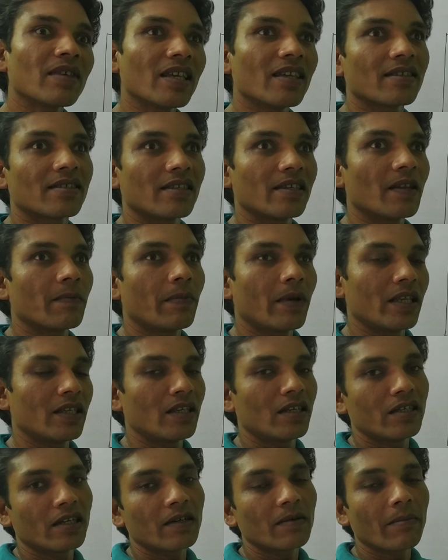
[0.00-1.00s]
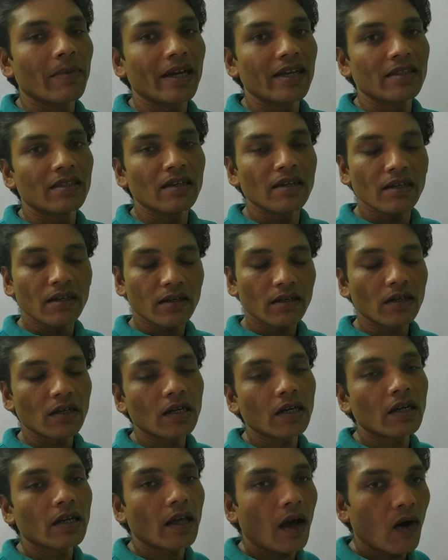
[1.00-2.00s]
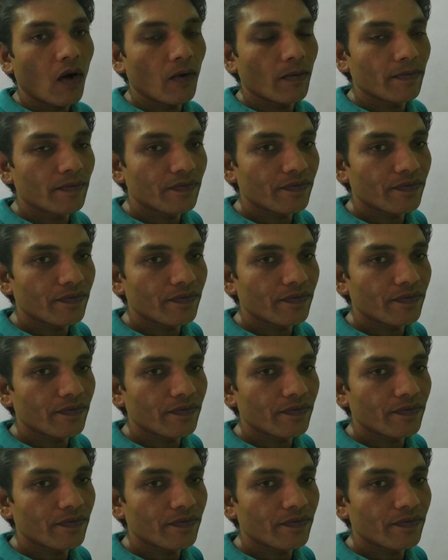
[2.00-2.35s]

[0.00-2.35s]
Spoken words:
is represented by the tau.